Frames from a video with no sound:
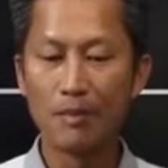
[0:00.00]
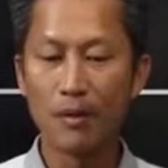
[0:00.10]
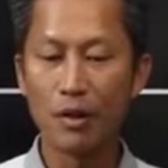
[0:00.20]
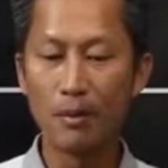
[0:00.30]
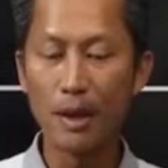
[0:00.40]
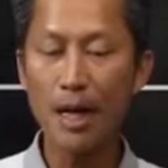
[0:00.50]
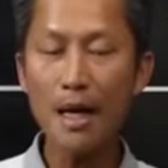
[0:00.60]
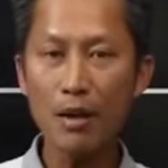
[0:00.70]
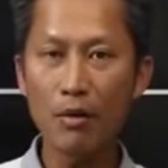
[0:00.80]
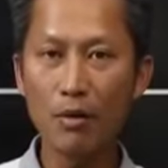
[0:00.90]
So
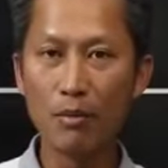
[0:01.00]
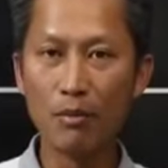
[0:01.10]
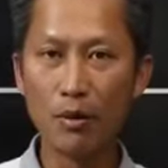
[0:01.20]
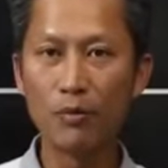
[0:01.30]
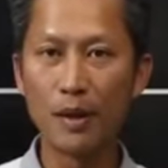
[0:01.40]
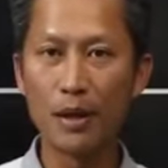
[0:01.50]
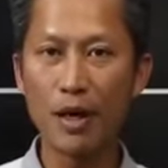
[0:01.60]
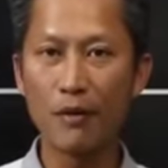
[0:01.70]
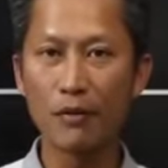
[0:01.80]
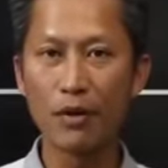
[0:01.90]
mechanical movement, you
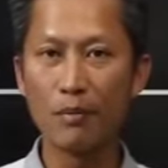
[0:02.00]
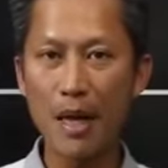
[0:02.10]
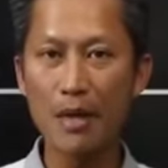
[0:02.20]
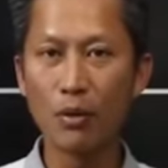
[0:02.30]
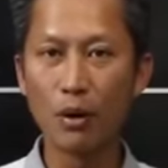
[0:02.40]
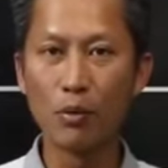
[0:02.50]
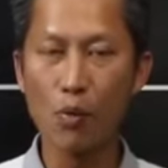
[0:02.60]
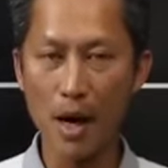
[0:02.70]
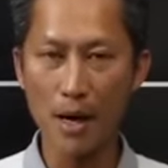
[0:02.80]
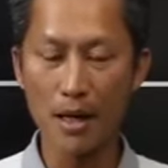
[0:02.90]
have to manually
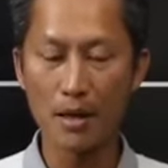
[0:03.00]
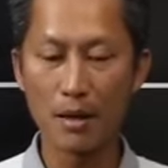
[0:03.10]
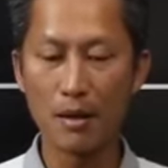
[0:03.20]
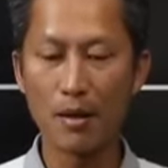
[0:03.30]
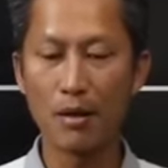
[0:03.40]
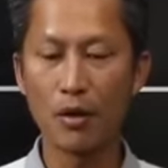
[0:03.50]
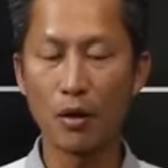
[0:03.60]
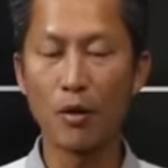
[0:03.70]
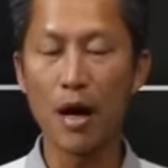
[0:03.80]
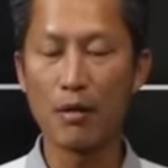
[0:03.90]
wind the
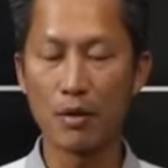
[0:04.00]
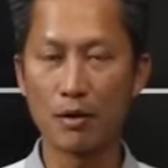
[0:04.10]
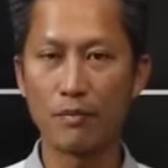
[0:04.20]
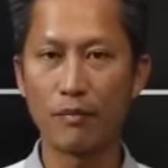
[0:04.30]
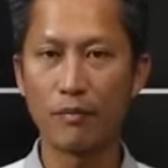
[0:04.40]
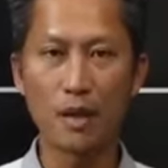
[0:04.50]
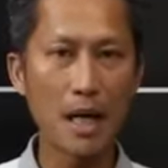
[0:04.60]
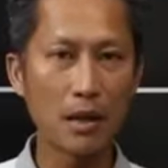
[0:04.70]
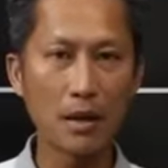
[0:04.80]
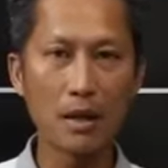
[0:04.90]
crown
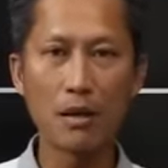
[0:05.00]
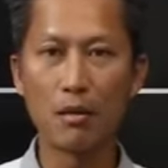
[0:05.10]
daily